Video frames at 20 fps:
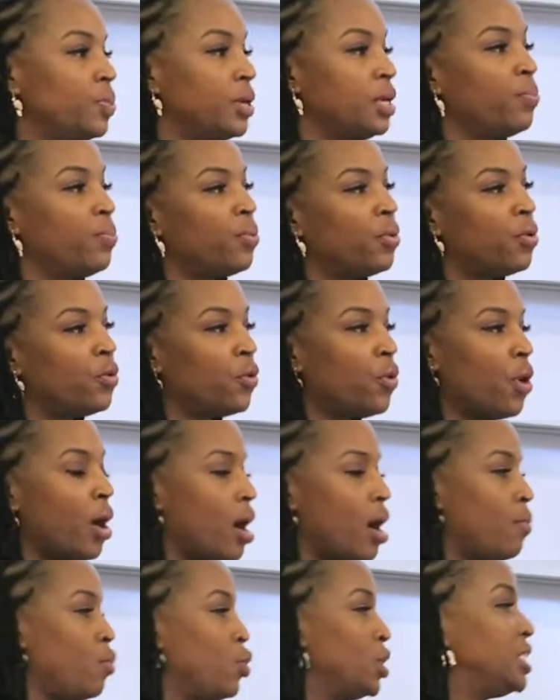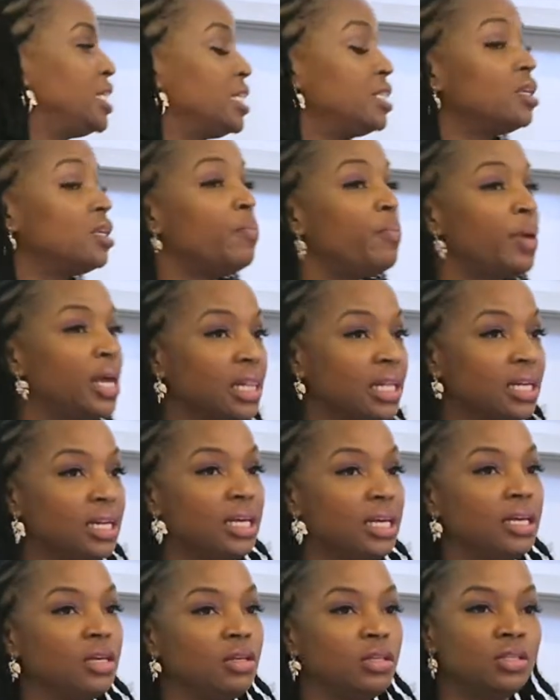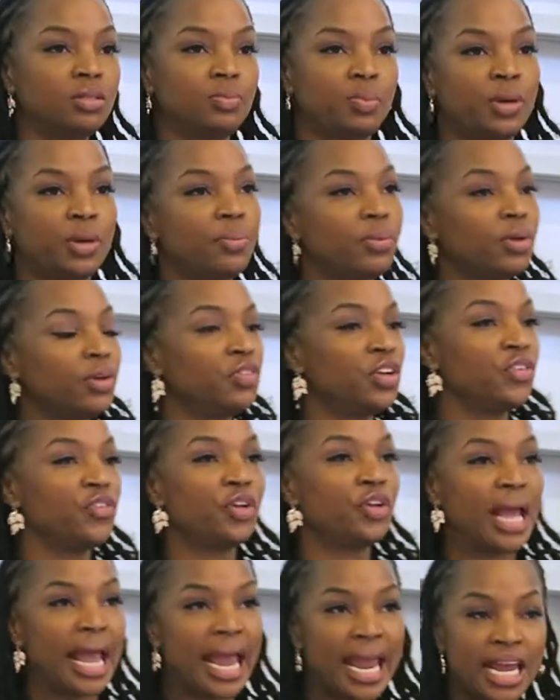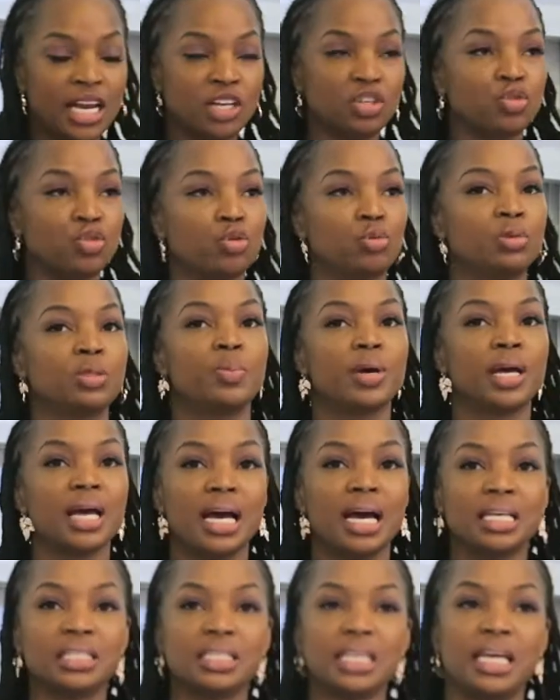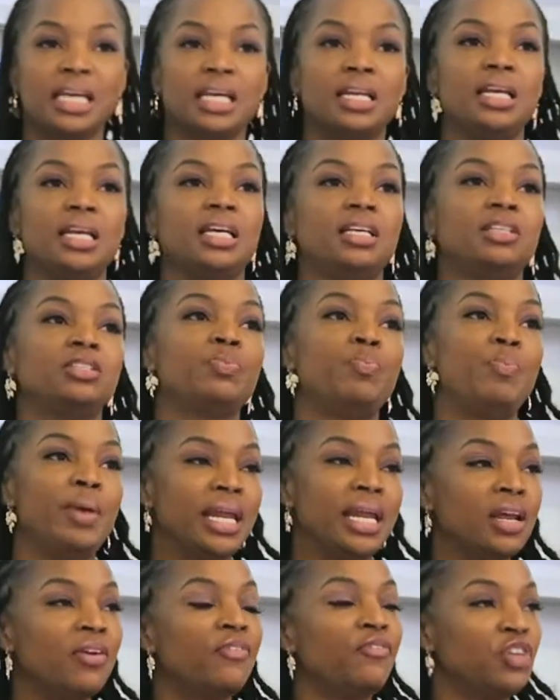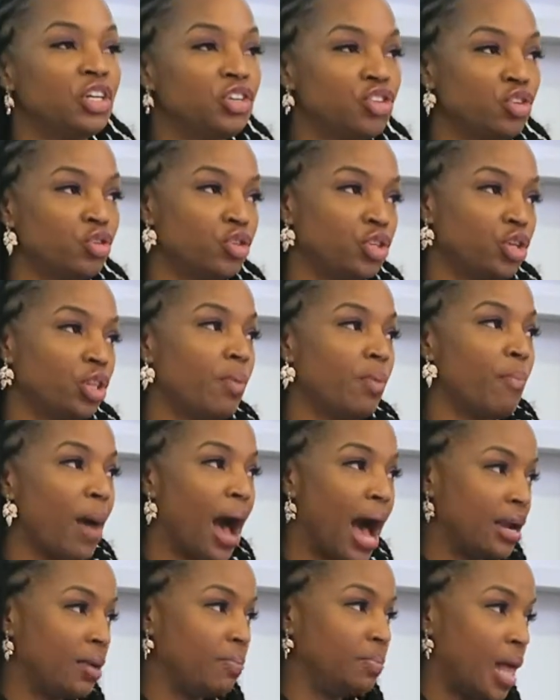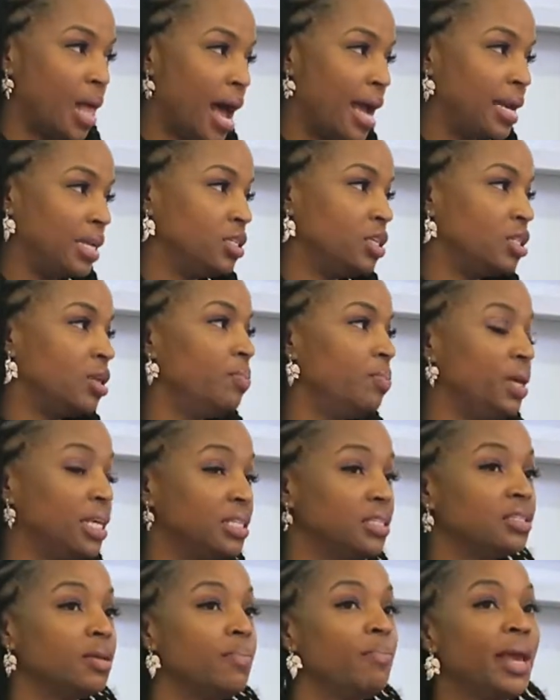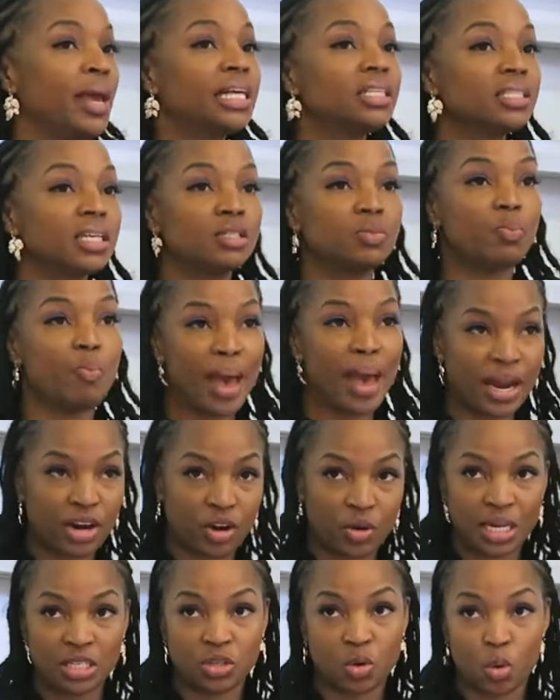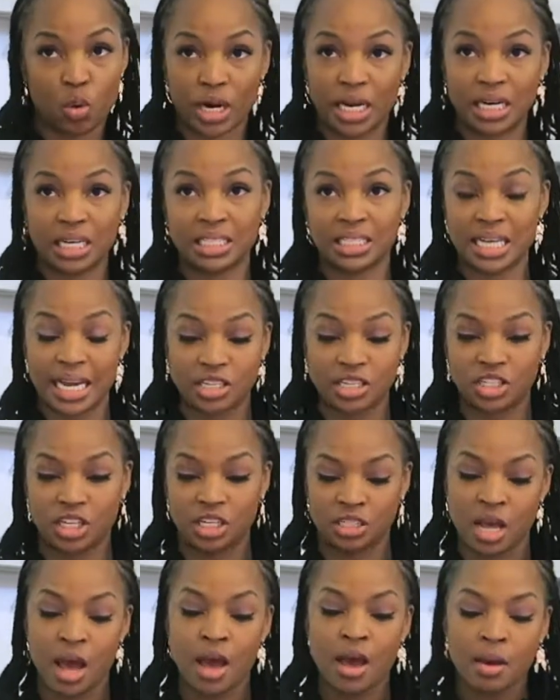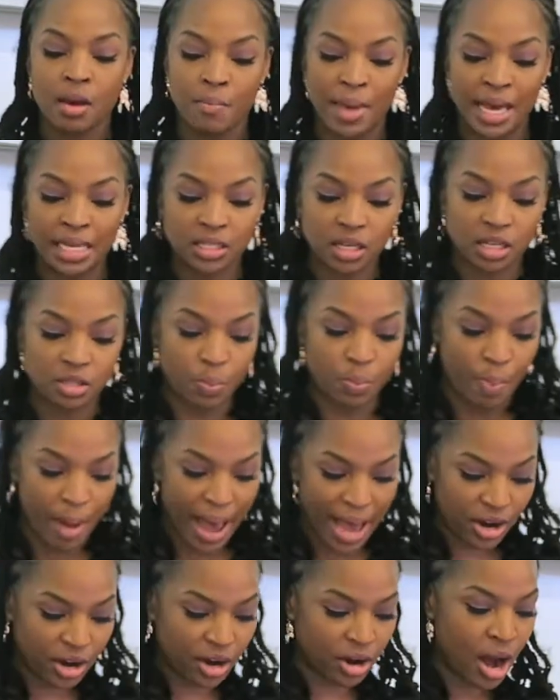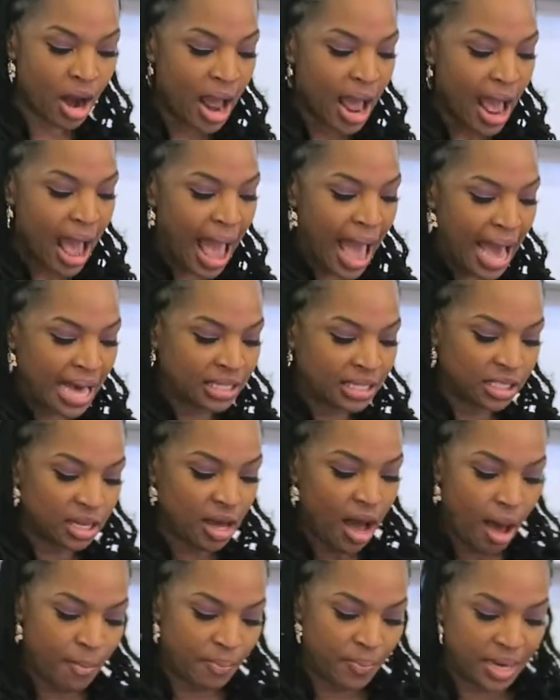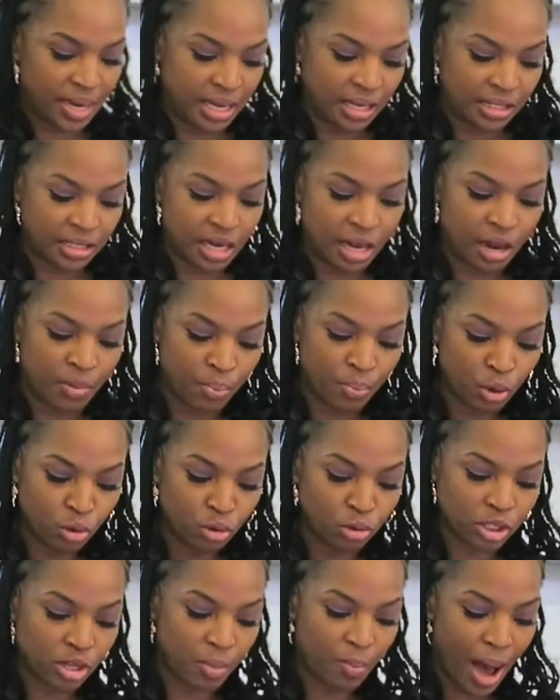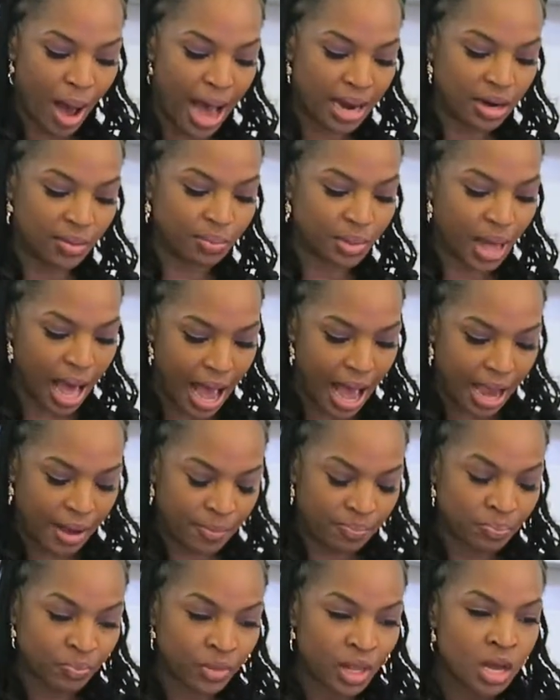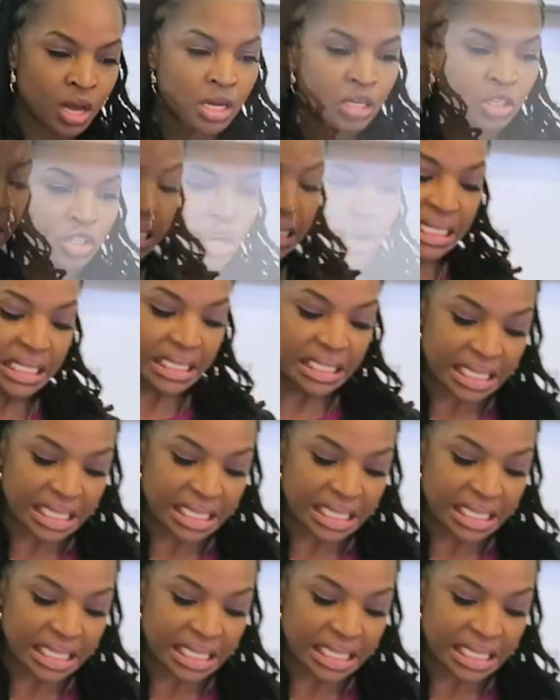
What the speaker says: people with disabilities, people of different age groups, because it is beneficial to the bottom line, to the business. It makes us better as organizations, makes us better as companies, and improves the bottom line. This